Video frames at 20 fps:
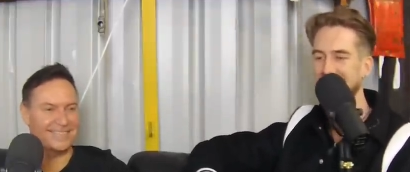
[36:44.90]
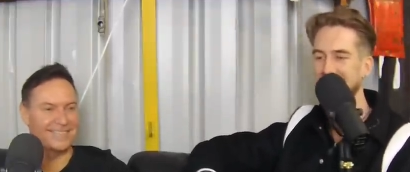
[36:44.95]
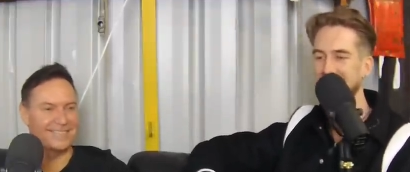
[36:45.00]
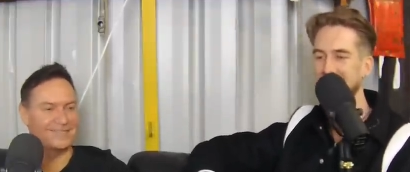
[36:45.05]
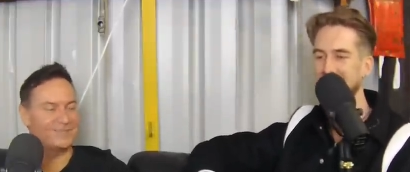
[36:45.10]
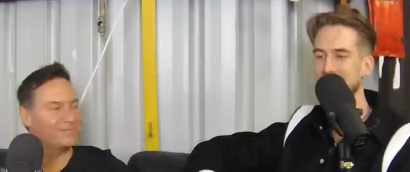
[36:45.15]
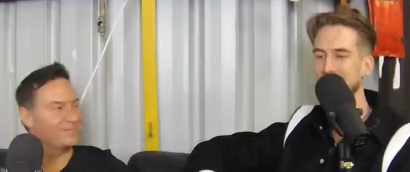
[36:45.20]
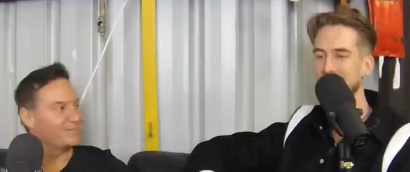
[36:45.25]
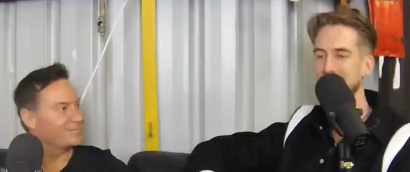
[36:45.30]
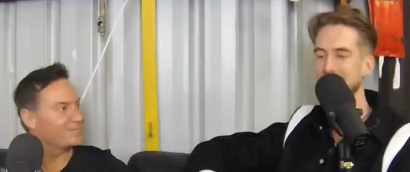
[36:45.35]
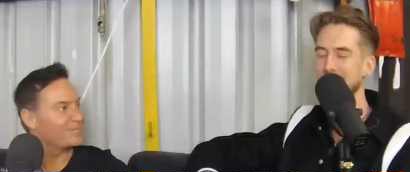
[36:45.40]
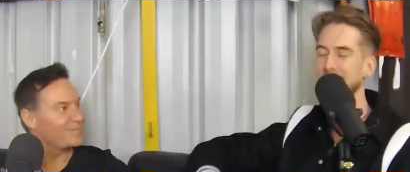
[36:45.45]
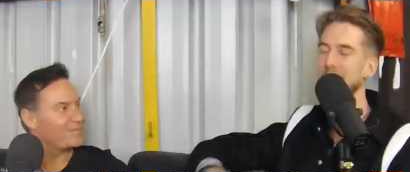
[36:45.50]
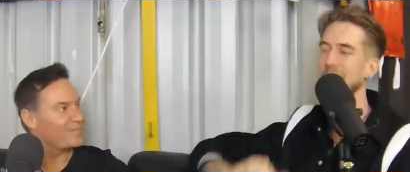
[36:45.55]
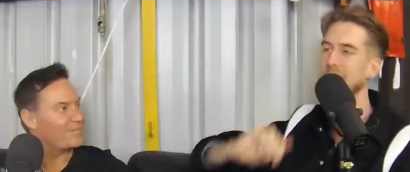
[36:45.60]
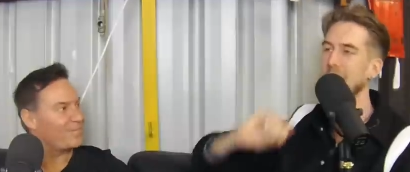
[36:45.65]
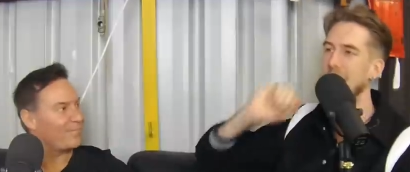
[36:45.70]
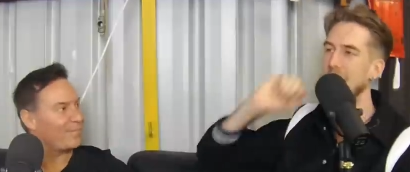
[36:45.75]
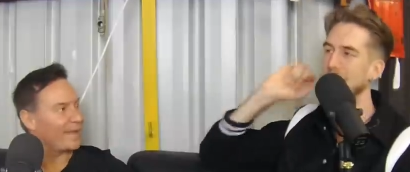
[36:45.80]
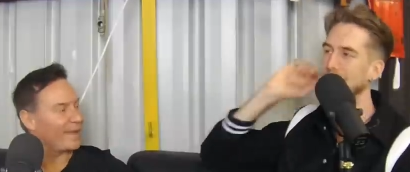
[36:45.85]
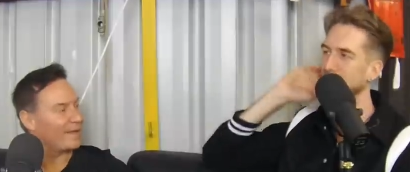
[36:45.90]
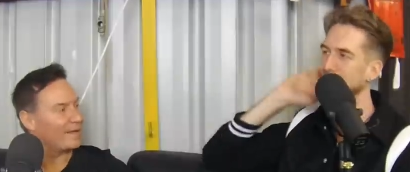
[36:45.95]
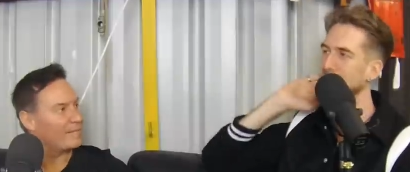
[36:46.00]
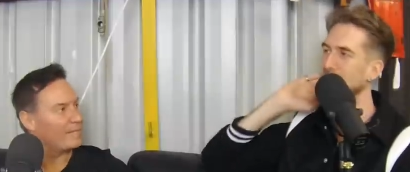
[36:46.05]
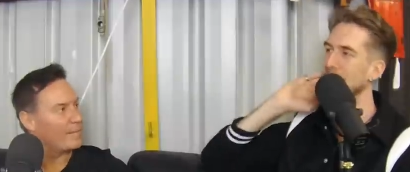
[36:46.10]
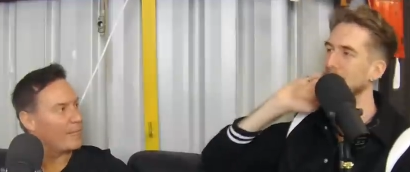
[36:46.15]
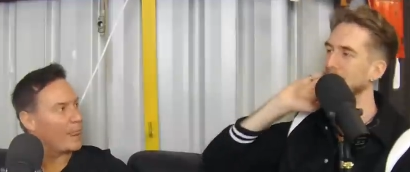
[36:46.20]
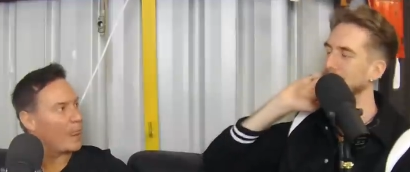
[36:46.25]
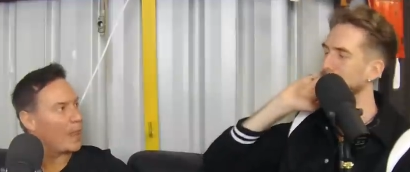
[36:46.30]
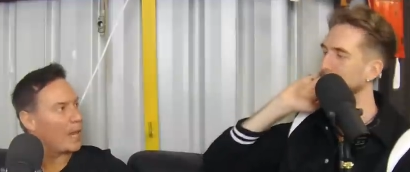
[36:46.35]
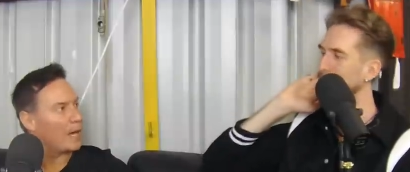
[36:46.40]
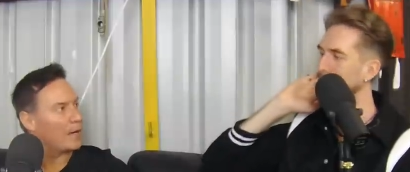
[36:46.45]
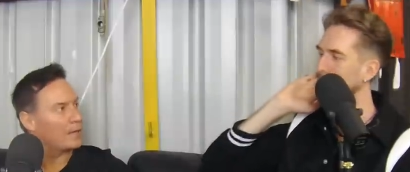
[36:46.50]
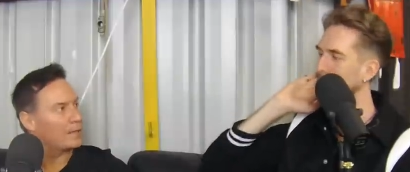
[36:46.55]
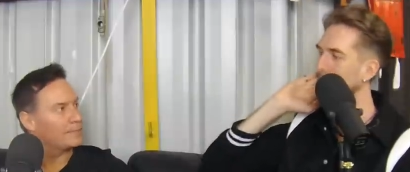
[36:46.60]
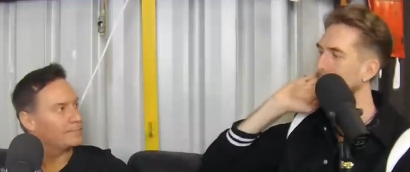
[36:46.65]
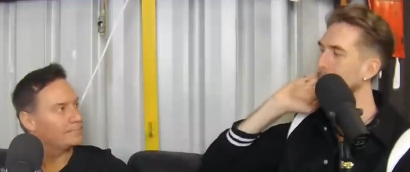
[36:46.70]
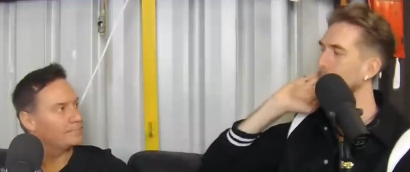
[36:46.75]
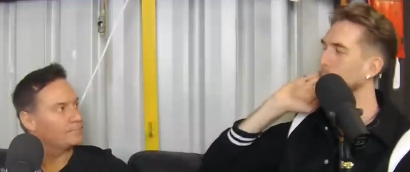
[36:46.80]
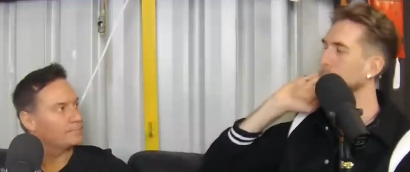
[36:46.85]
Speaker 1: so, um, so after after the
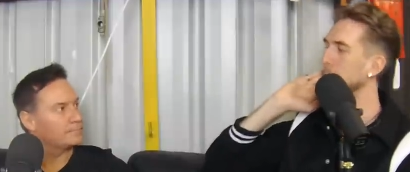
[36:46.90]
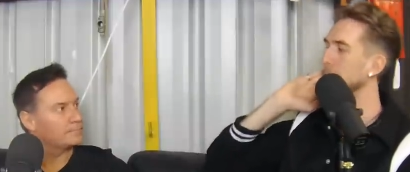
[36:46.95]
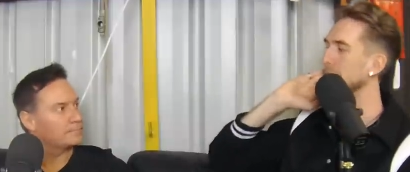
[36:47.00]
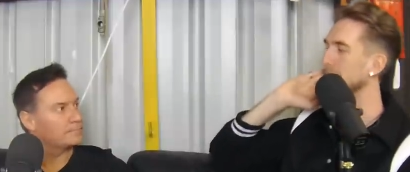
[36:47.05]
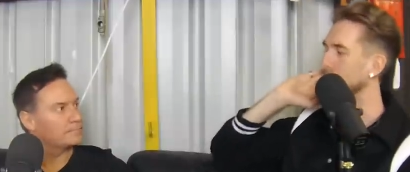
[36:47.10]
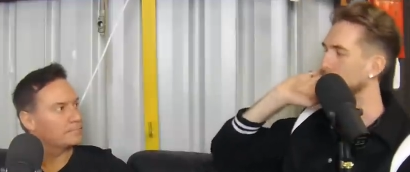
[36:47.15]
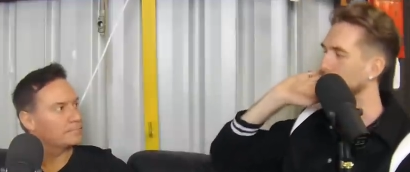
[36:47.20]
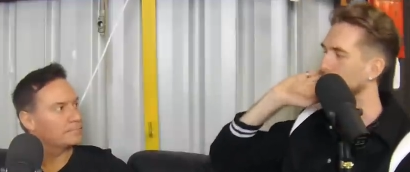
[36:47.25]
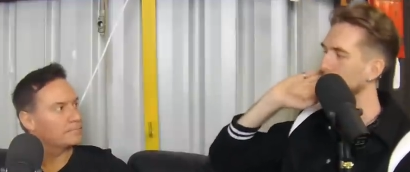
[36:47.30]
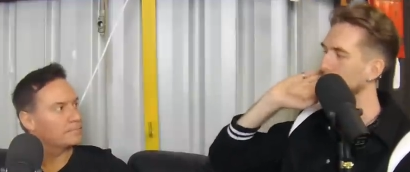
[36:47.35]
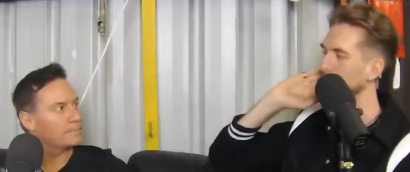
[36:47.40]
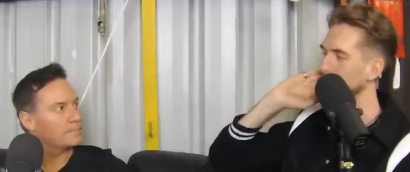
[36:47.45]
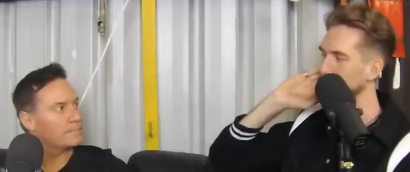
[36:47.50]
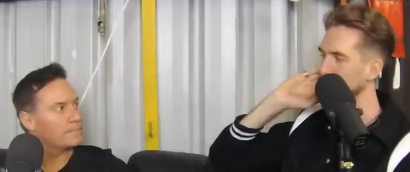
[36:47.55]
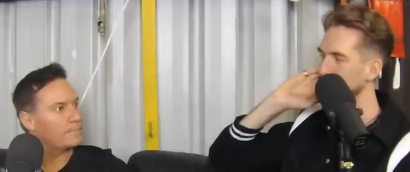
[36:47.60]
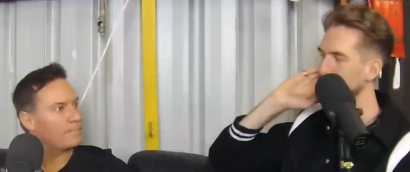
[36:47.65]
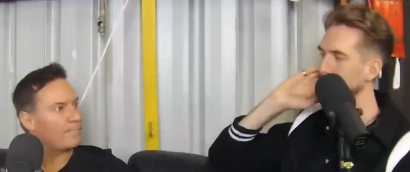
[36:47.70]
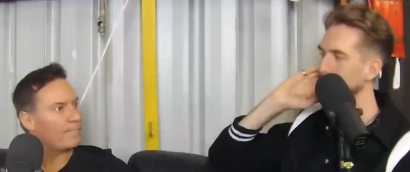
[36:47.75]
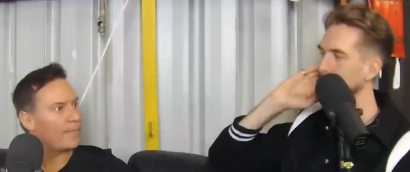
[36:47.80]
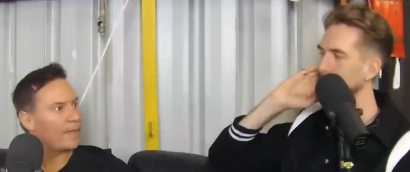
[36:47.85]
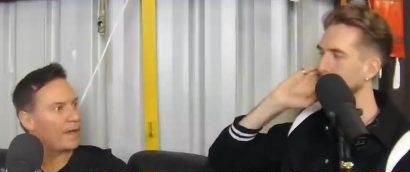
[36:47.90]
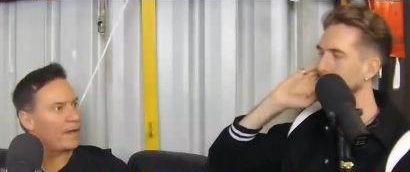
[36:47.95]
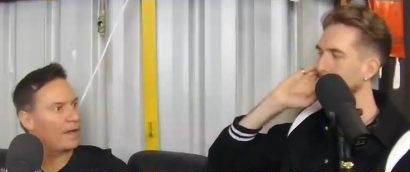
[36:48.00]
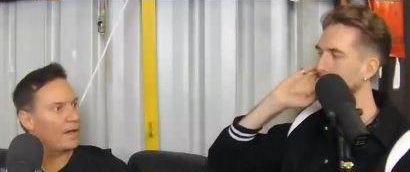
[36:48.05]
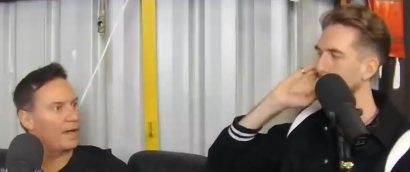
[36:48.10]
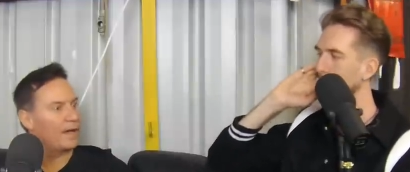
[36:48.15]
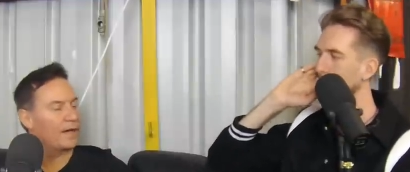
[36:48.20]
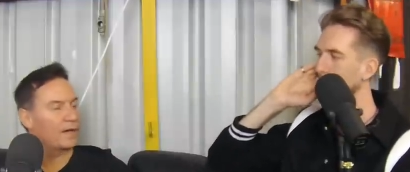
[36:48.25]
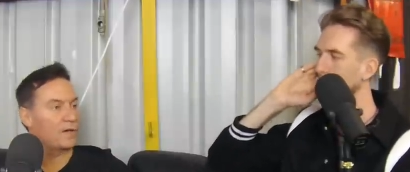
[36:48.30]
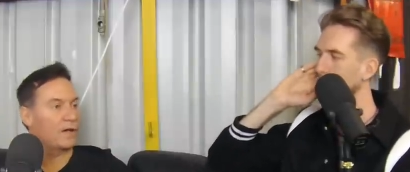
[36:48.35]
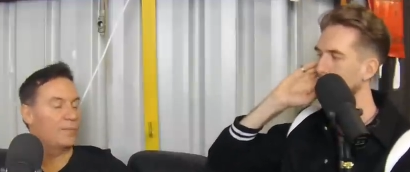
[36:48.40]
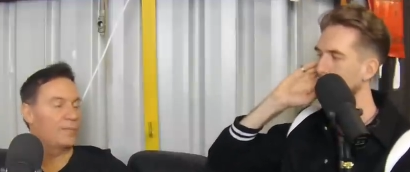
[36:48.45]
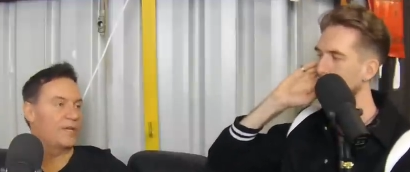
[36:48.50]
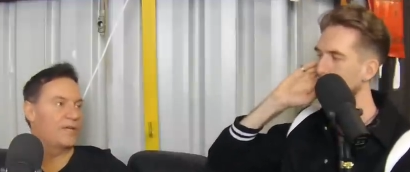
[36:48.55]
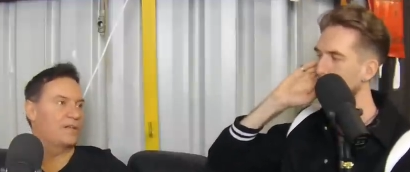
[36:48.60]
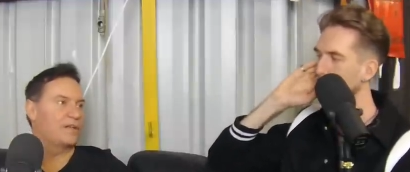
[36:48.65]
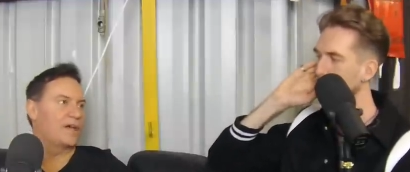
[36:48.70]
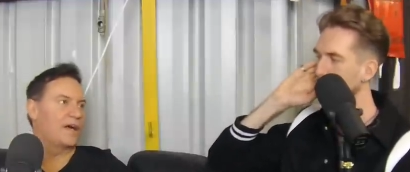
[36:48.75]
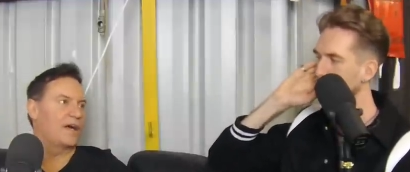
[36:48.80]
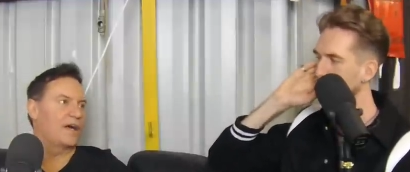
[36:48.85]
fight, what about comedy? Do you have anything coming uh, up?
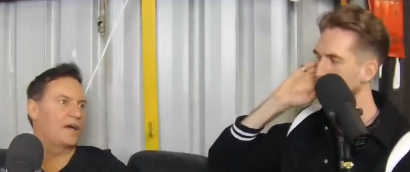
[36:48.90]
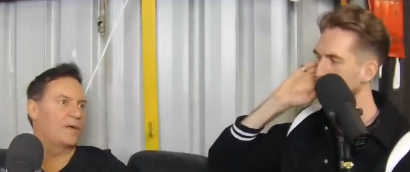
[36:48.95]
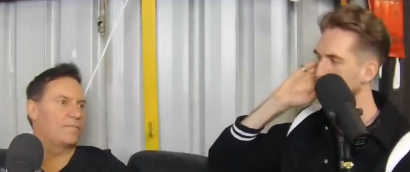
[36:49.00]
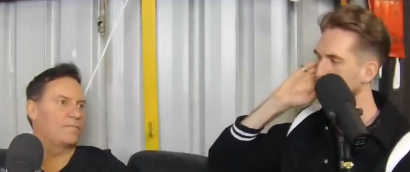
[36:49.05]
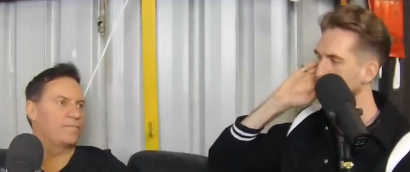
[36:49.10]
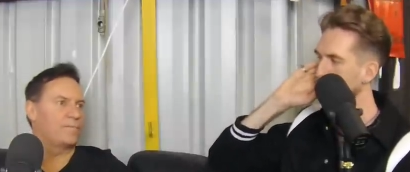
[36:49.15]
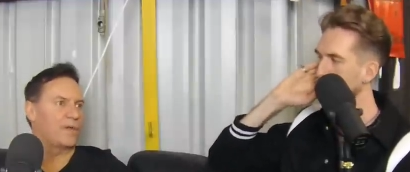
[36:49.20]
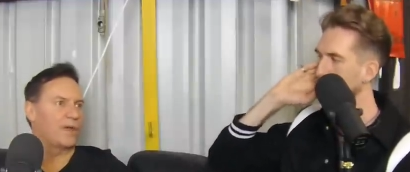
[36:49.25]
Comedy.
Speaker 2: Um,